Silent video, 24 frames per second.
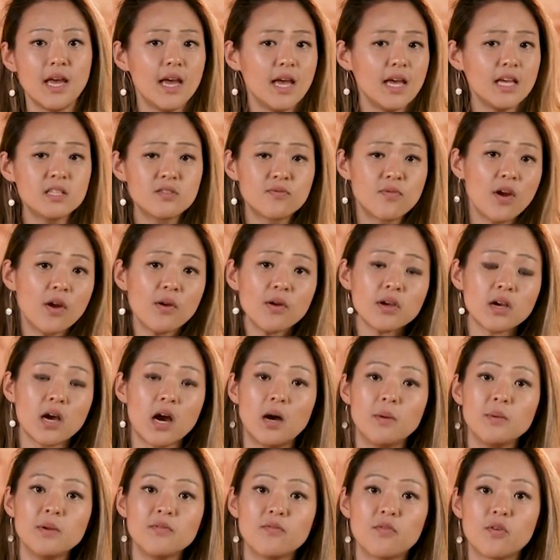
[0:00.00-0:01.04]
It's very
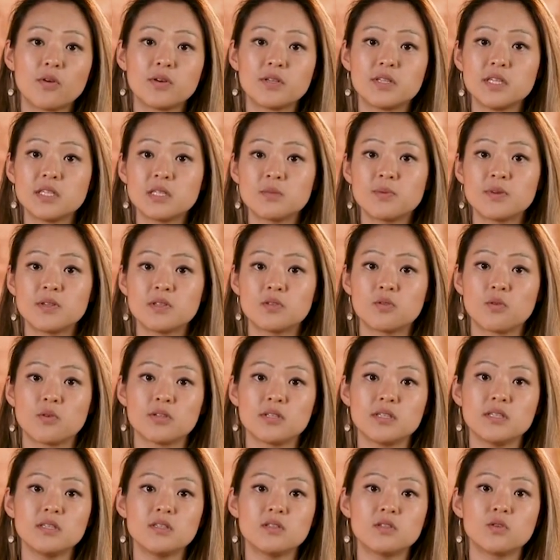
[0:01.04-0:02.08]
common for disparate
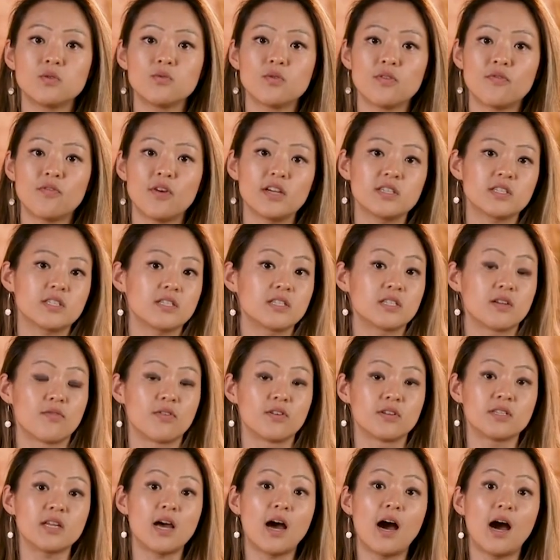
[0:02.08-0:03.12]
sources to refresh at
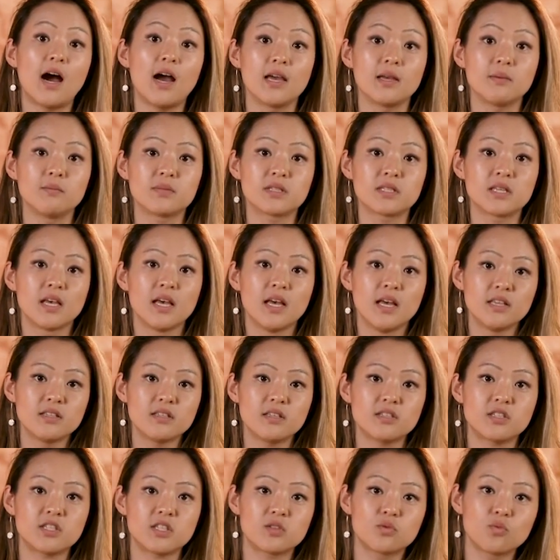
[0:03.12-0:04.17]
different times,
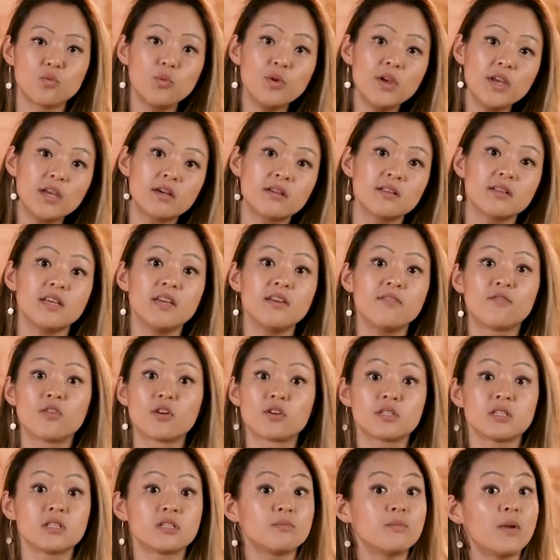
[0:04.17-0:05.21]
such as weekly
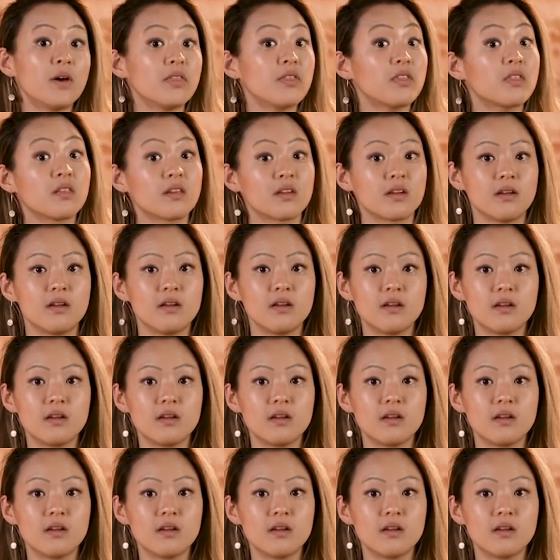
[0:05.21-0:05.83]
versus monthly.